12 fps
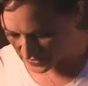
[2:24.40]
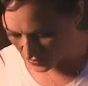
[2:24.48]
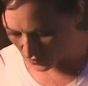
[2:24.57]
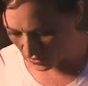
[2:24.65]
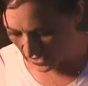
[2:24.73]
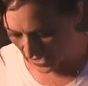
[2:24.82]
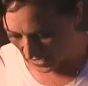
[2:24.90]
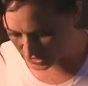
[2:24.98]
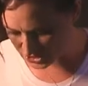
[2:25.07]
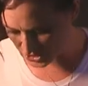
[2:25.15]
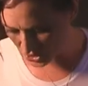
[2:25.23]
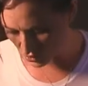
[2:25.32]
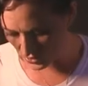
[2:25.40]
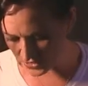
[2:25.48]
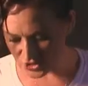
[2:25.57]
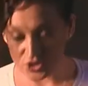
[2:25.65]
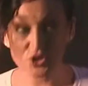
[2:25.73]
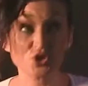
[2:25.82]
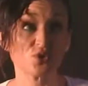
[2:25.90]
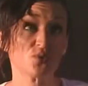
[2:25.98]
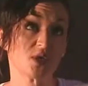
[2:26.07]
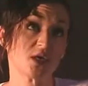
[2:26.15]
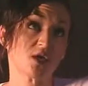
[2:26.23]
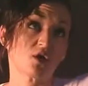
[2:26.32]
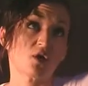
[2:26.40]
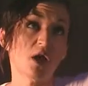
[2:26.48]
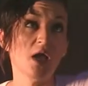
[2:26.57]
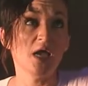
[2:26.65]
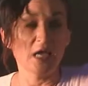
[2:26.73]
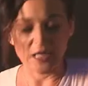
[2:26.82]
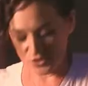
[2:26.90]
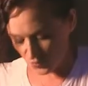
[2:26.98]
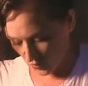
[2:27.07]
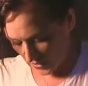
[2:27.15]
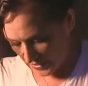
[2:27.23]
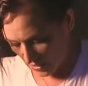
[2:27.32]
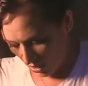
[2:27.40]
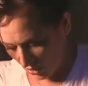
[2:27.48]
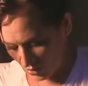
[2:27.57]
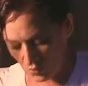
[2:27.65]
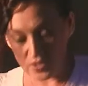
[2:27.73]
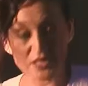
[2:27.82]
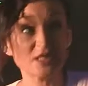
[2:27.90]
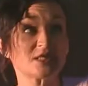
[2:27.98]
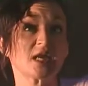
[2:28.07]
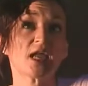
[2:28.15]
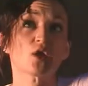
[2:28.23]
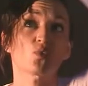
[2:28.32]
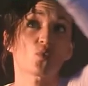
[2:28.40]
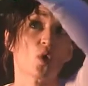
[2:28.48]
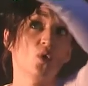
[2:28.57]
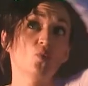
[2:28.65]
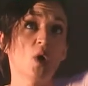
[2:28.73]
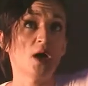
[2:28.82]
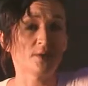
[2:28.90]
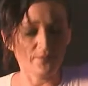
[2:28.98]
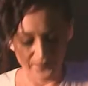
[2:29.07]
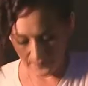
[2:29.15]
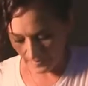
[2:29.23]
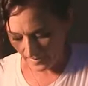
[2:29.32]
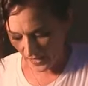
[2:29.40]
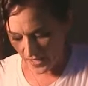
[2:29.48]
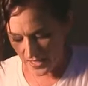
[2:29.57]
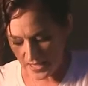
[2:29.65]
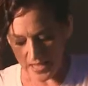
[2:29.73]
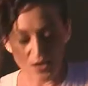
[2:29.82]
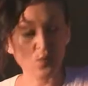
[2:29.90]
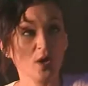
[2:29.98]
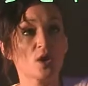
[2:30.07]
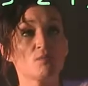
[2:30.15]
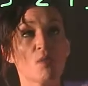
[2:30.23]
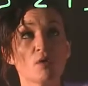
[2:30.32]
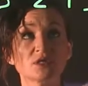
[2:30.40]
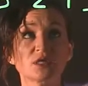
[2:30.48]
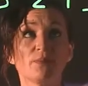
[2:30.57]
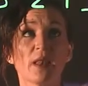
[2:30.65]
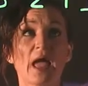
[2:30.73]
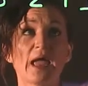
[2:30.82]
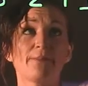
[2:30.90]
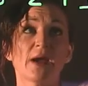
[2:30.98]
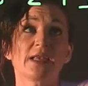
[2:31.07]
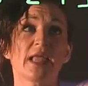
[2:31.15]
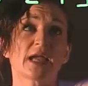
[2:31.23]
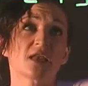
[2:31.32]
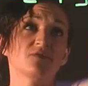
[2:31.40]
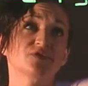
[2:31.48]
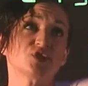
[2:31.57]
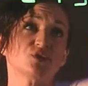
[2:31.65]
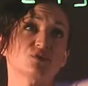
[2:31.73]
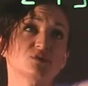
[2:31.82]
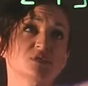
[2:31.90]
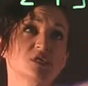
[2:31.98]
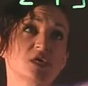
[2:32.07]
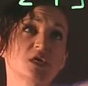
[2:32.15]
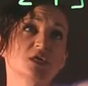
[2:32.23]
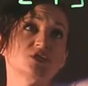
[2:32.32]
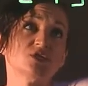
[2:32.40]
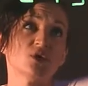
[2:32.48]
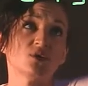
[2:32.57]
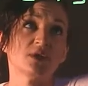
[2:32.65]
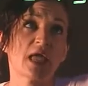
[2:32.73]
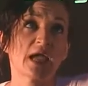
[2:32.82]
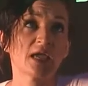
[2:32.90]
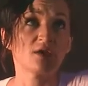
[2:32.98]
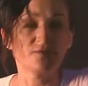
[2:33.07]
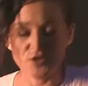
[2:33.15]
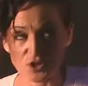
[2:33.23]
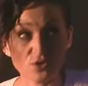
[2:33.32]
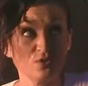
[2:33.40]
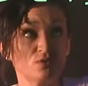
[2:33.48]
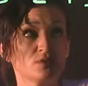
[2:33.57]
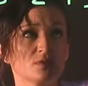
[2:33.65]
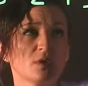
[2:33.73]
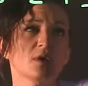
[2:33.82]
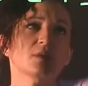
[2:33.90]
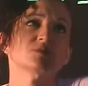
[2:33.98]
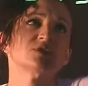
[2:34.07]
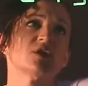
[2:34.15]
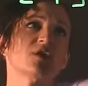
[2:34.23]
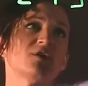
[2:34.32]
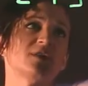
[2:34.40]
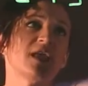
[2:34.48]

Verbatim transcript: that we're actually going to do here is we are going to take row 1 and we're going to multiply it by negative 2. So negative 2, I'm sorry,